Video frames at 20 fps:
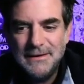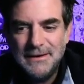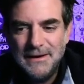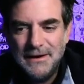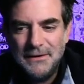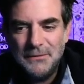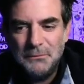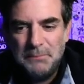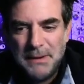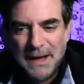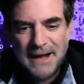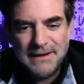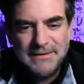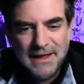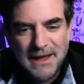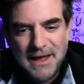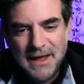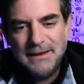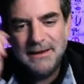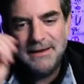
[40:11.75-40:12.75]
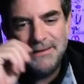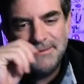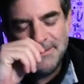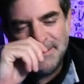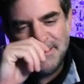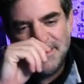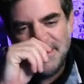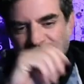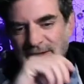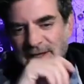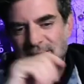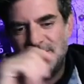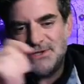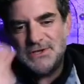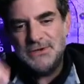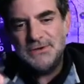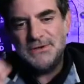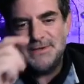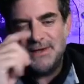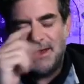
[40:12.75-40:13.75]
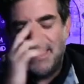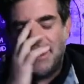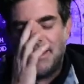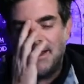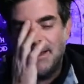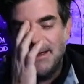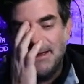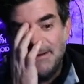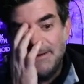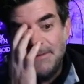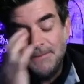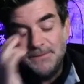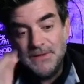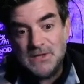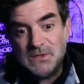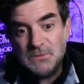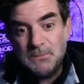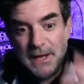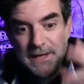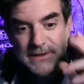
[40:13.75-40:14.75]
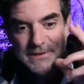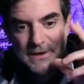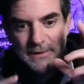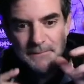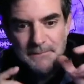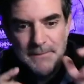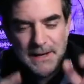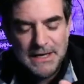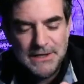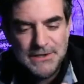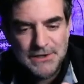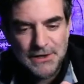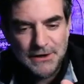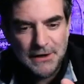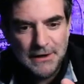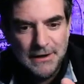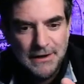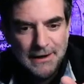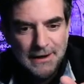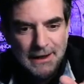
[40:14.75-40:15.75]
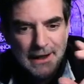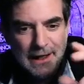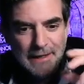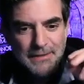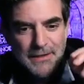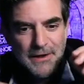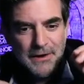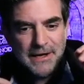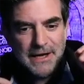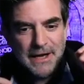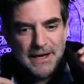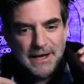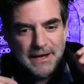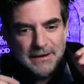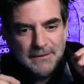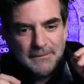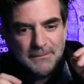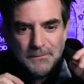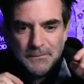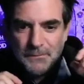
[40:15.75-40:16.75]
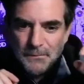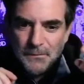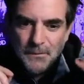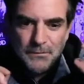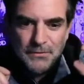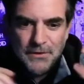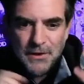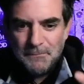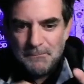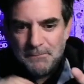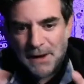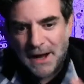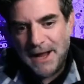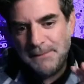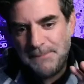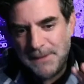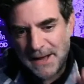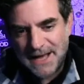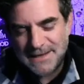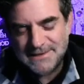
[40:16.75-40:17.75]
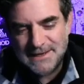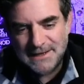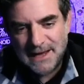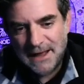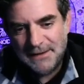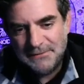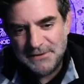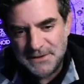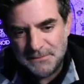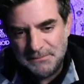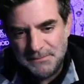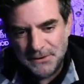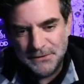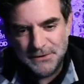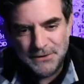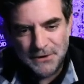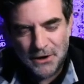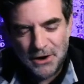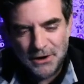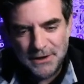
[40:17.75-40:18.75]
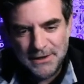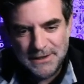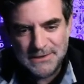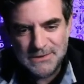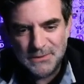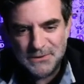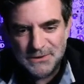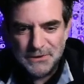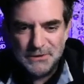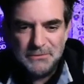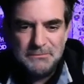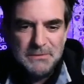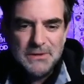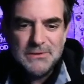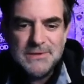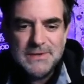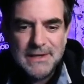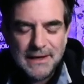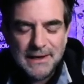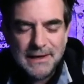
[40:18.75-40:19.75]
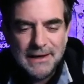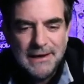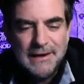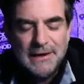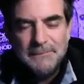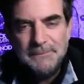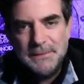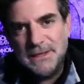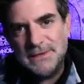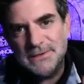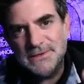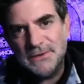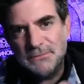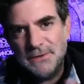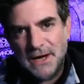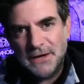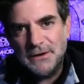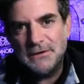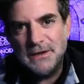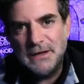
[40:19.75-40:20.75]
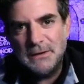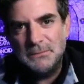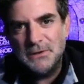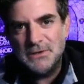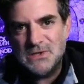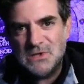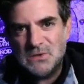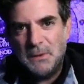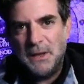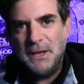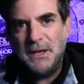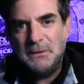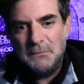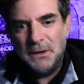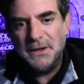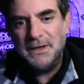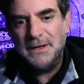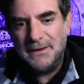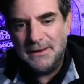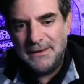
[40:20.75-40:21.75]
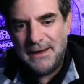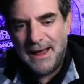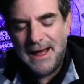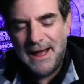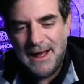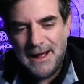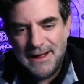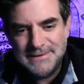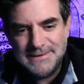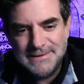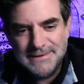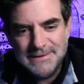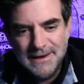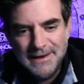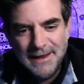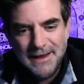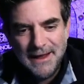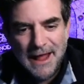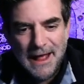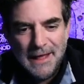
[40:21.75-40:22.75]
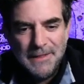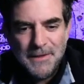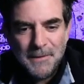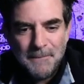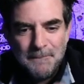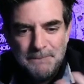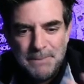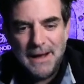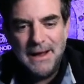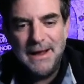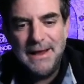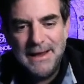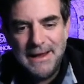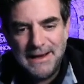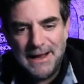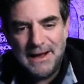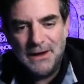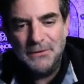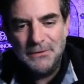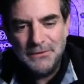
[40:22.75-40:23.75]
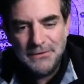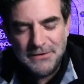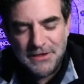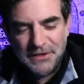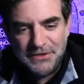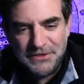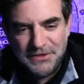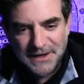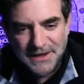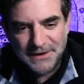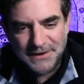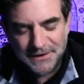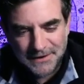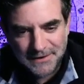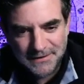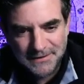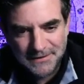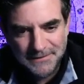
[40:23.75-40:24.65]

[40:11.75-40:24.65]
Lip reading: back then, the issue is like, this band's on a major and they're bypassing having to build an audience with good music because the record label is spending money on ads and they're buying out the theater.